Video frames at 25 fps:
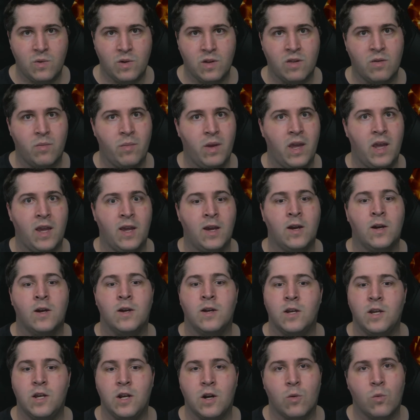me,
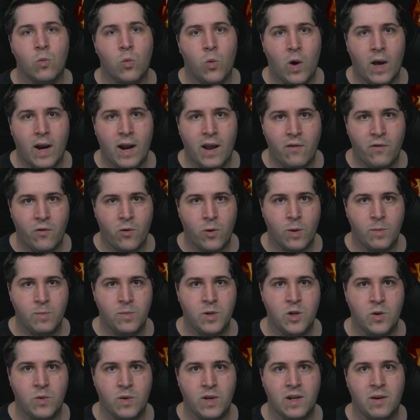whatever I'm
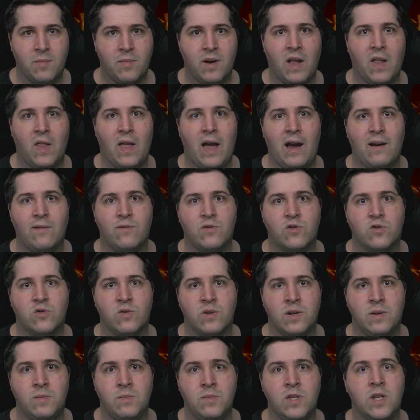doing on my live
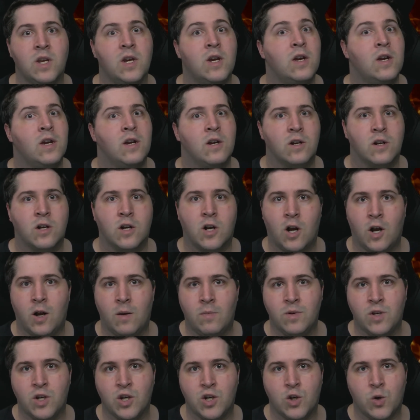streams,
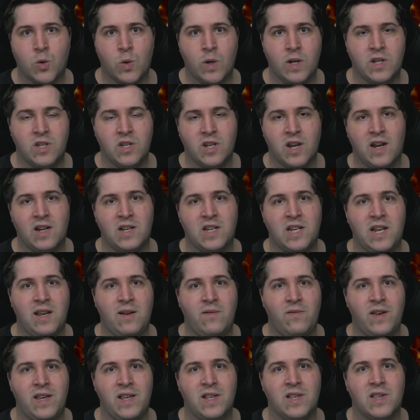come to
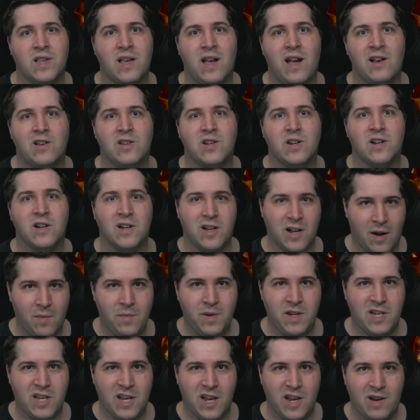
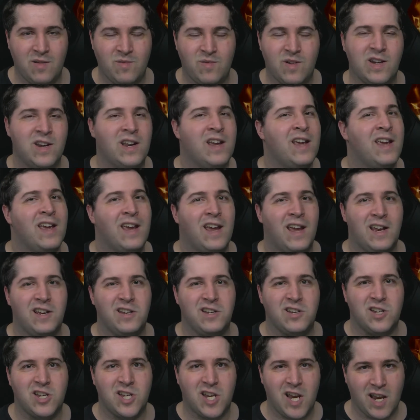twitch.tv/Gummytainment and
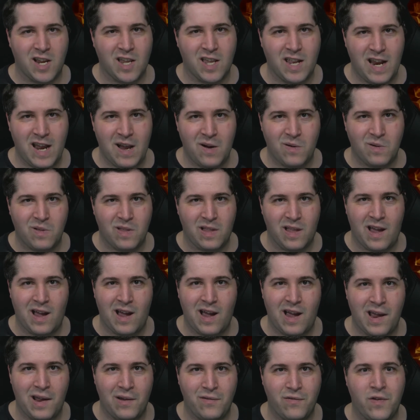check it out
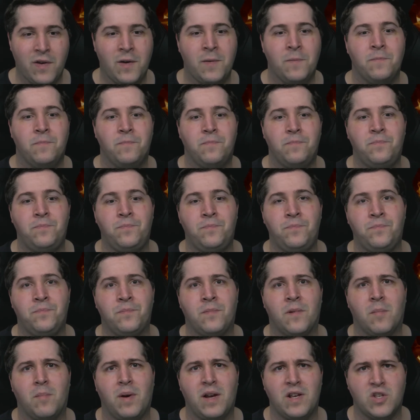live.
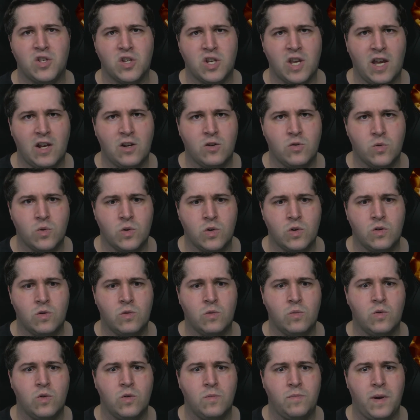My schedule
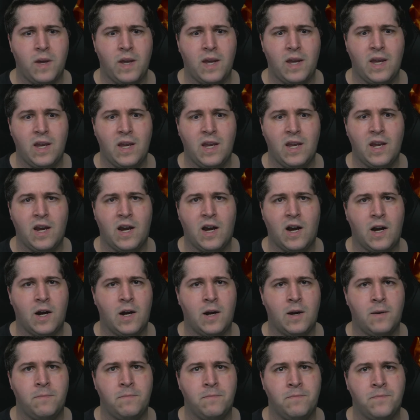will be
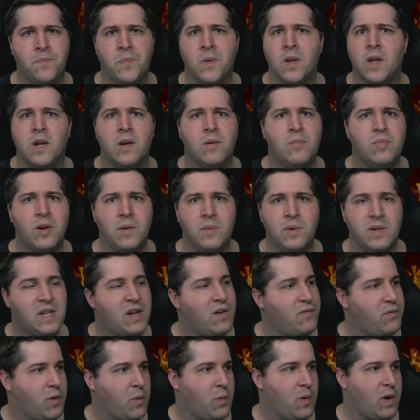pretty much
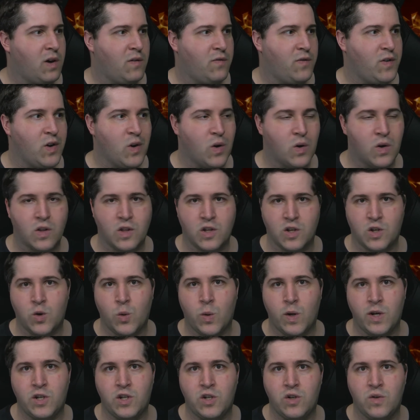everywhere. If you go to the
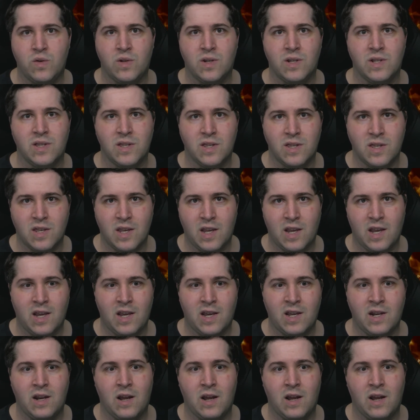Twitch, you can see it.